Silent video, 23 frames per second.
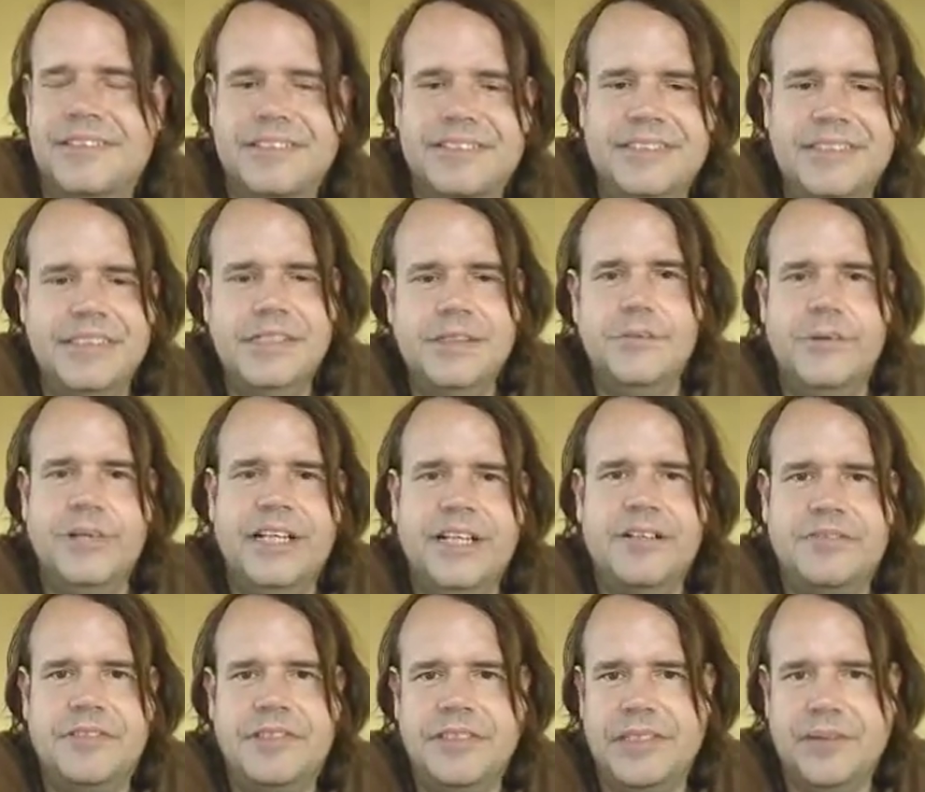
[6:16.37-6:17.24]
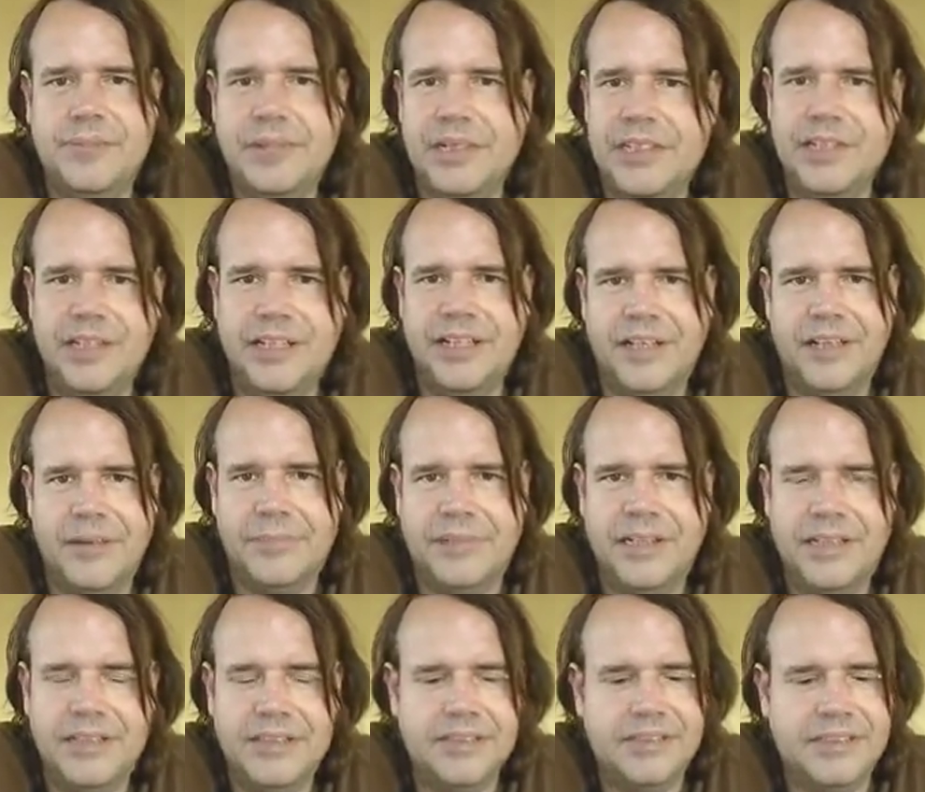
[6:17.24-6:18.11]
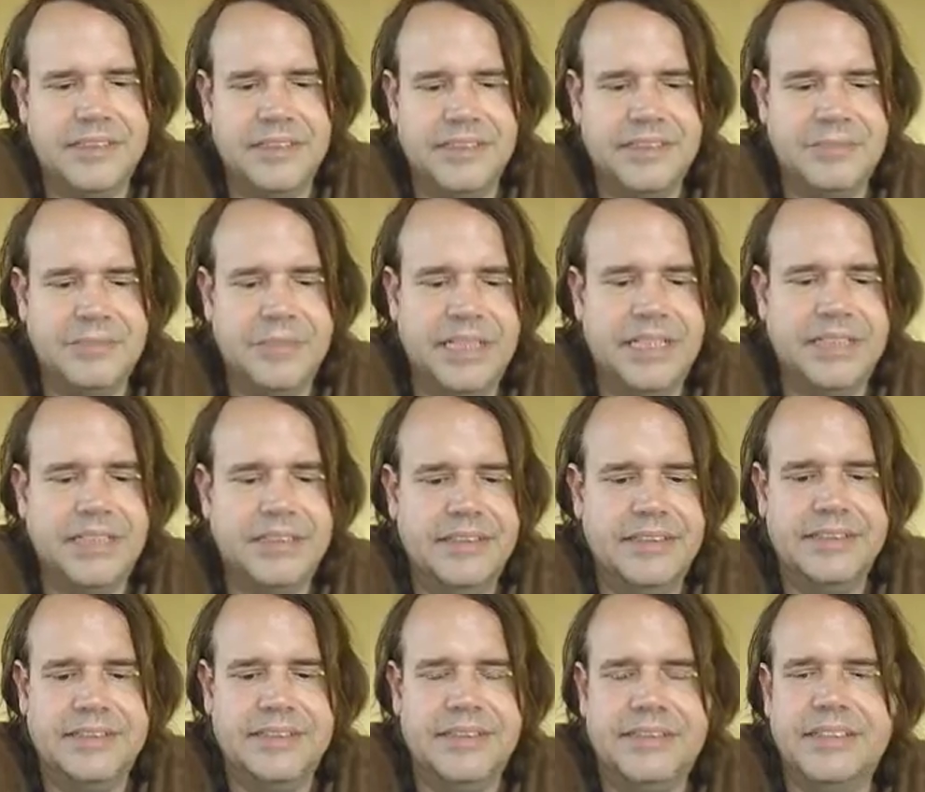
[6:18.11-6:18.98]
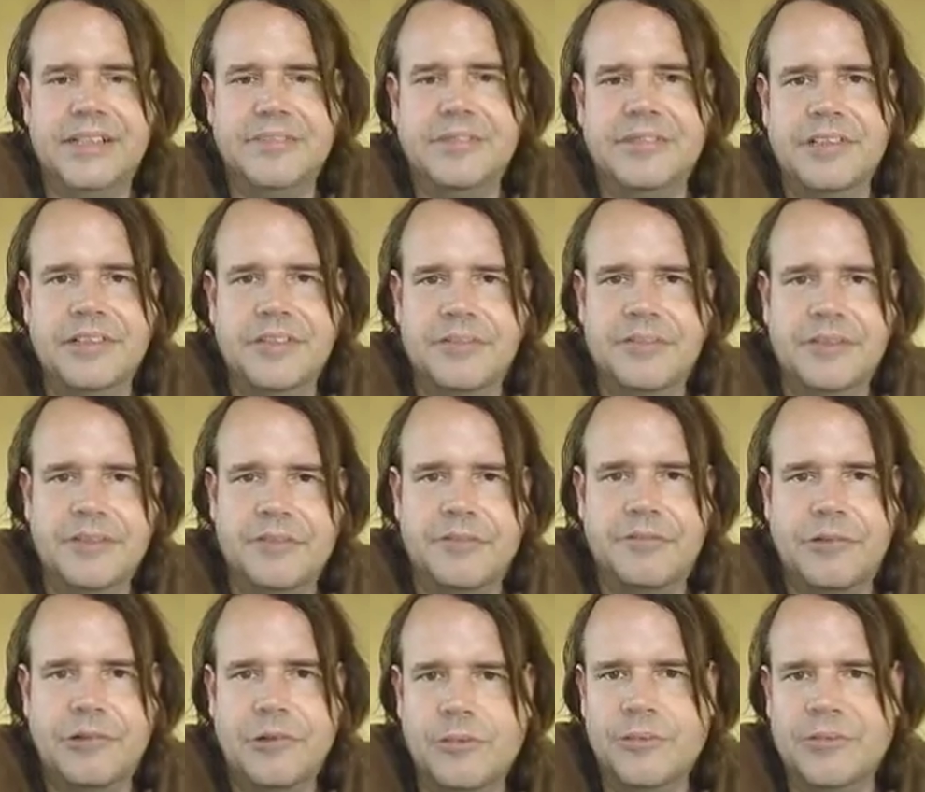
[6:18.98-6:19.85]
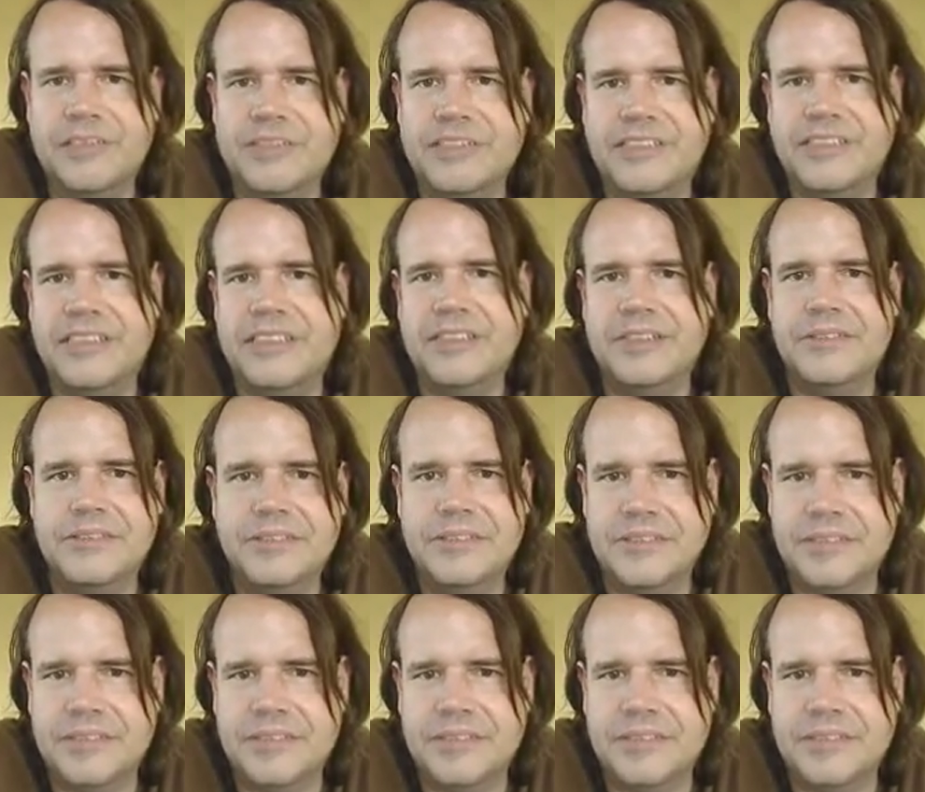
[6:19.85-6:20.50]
They're never going to reform themselves. I mean, it's either vote for the Green Party or